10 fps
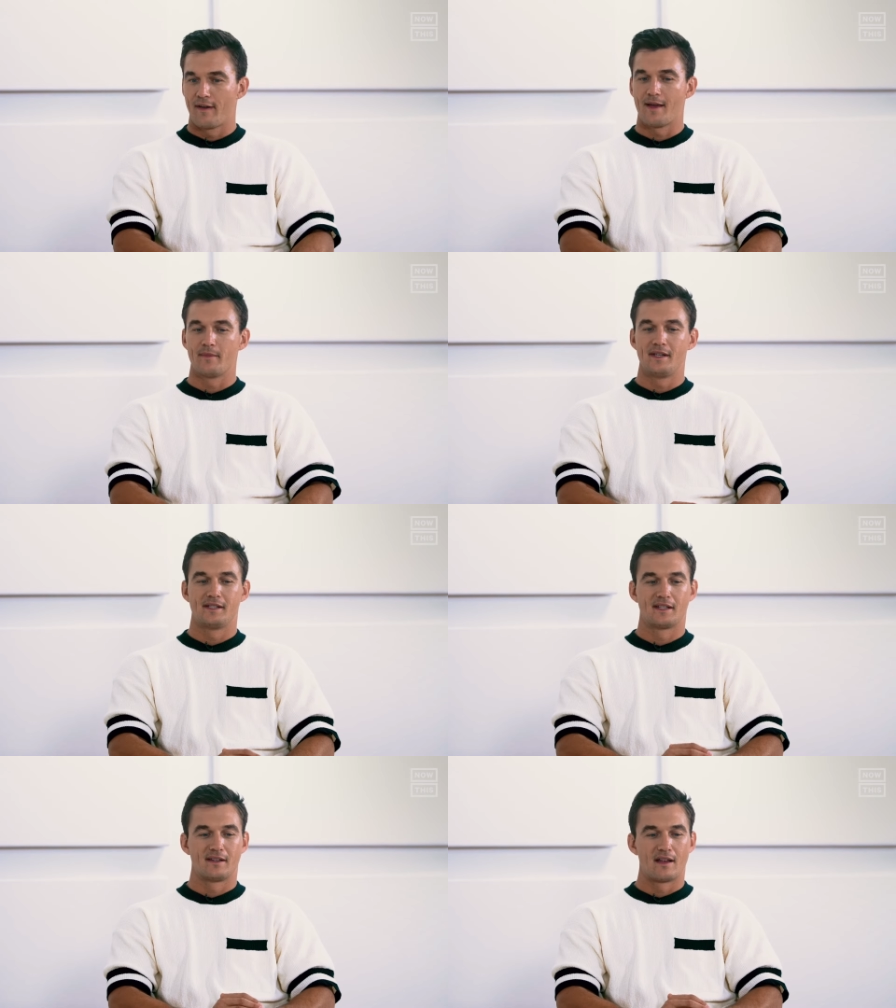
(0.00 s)

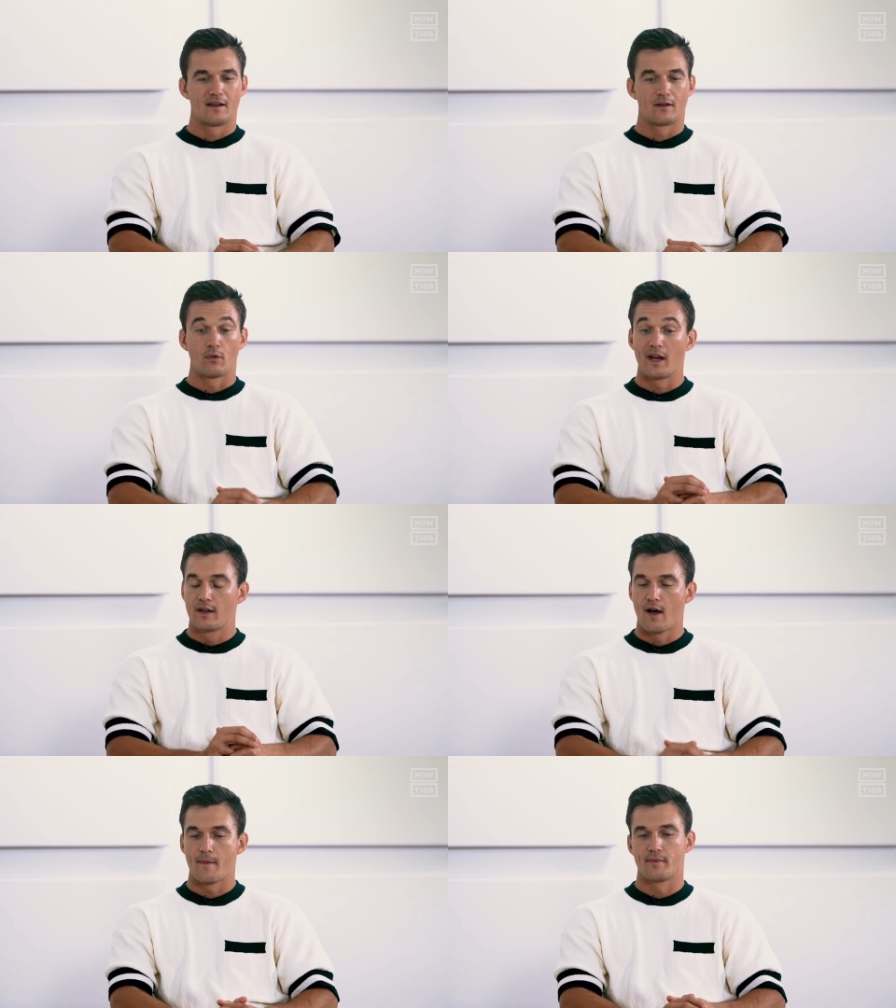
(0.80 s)
families and, and
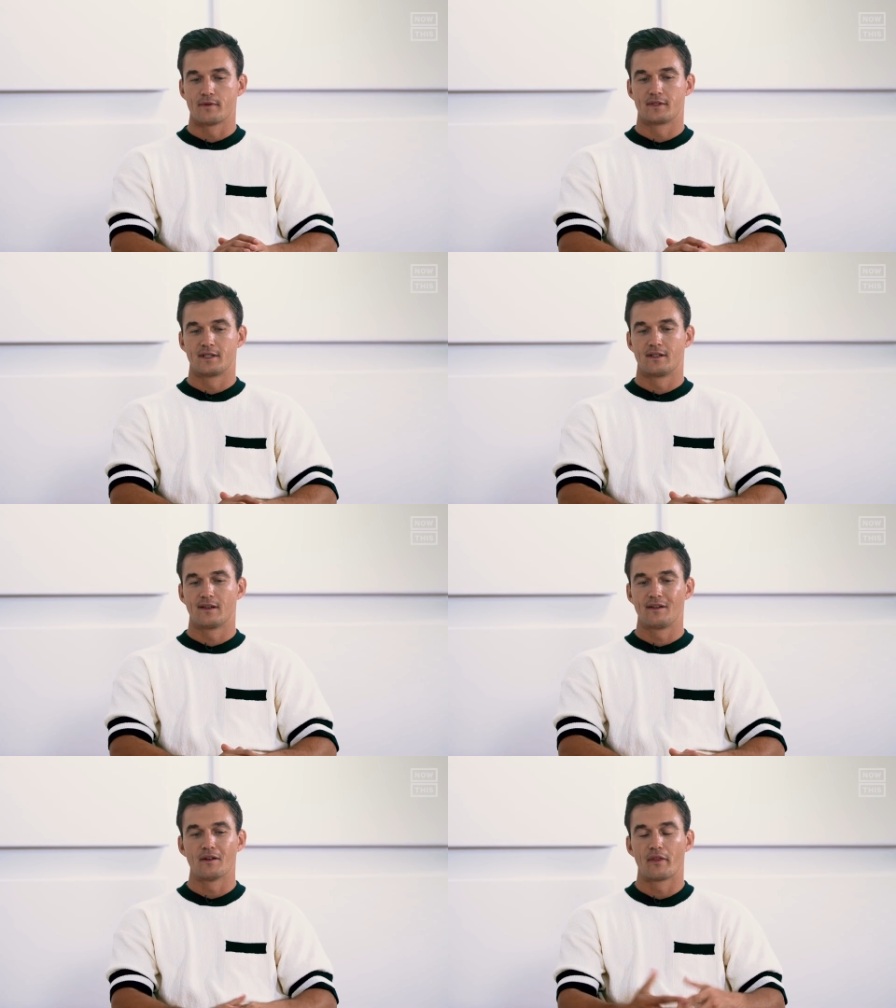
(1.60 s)
great couples,
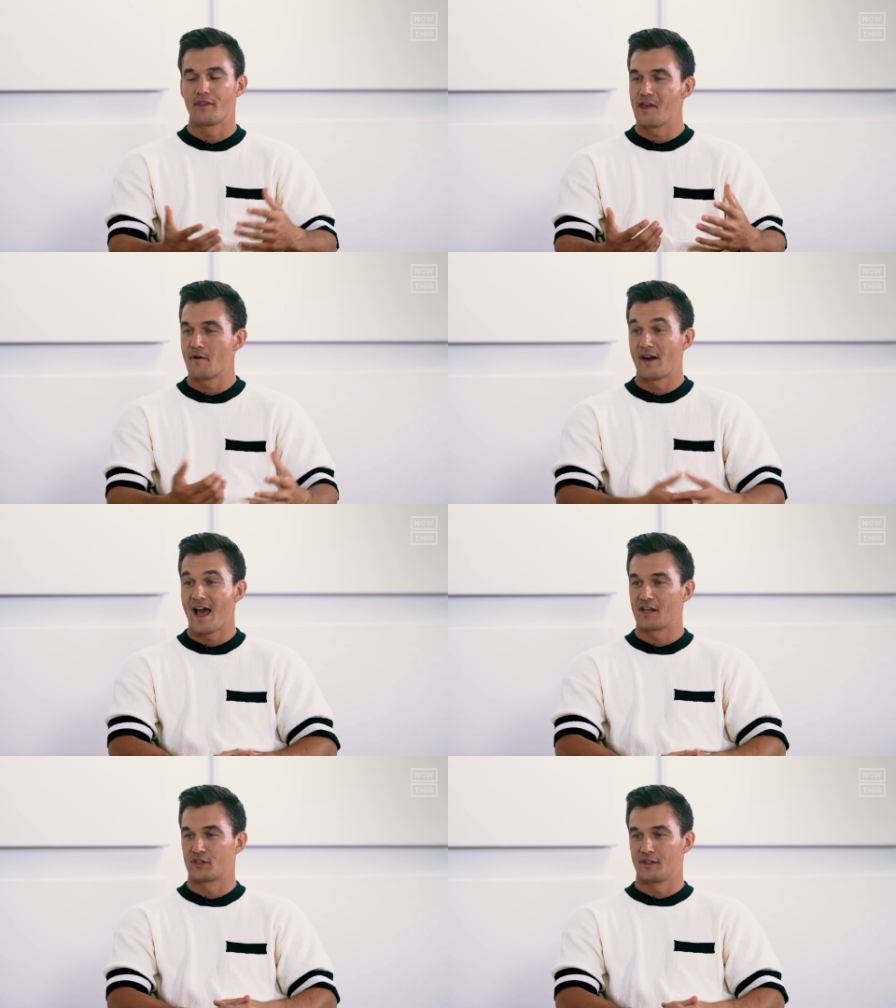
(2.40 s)
and you know, Theo and
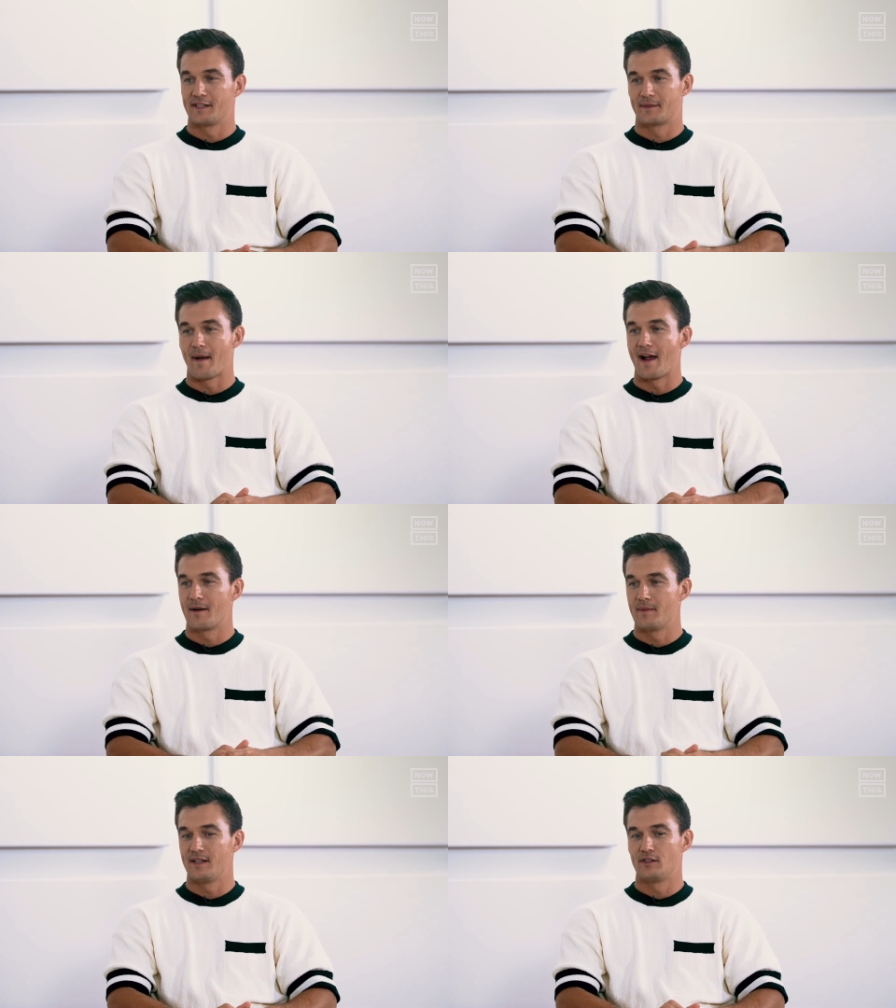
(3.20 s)
Ashley
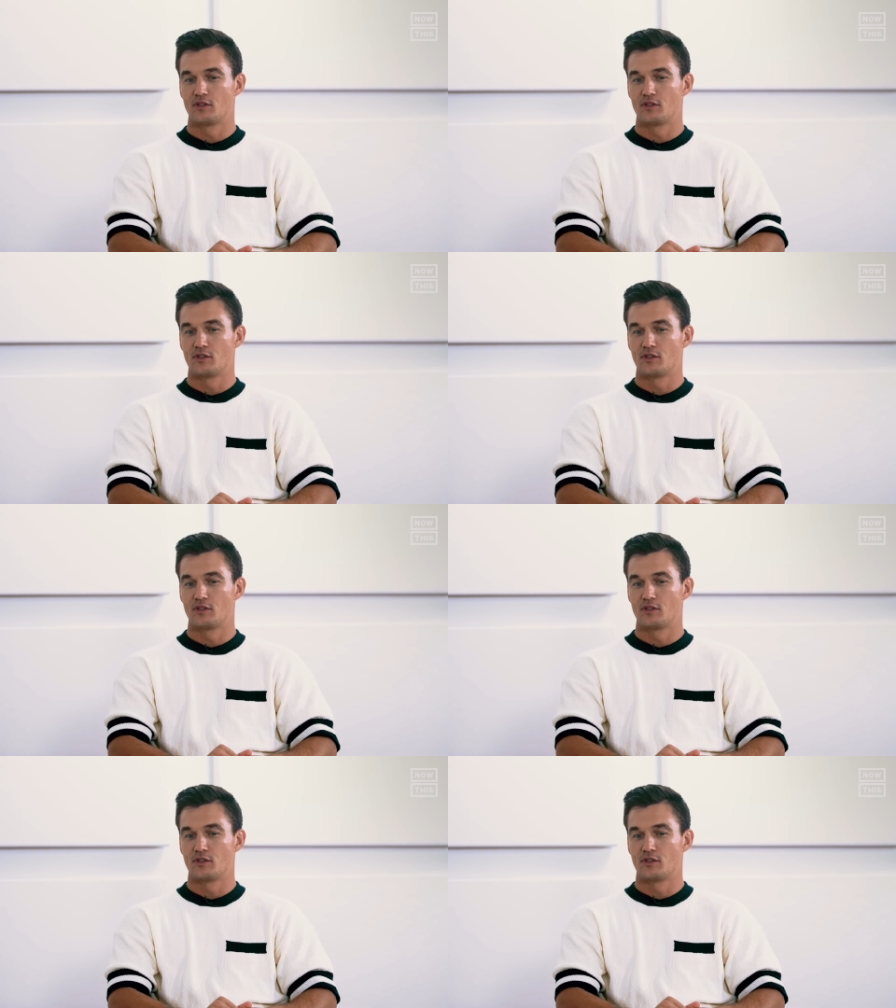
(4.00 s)
inspire me.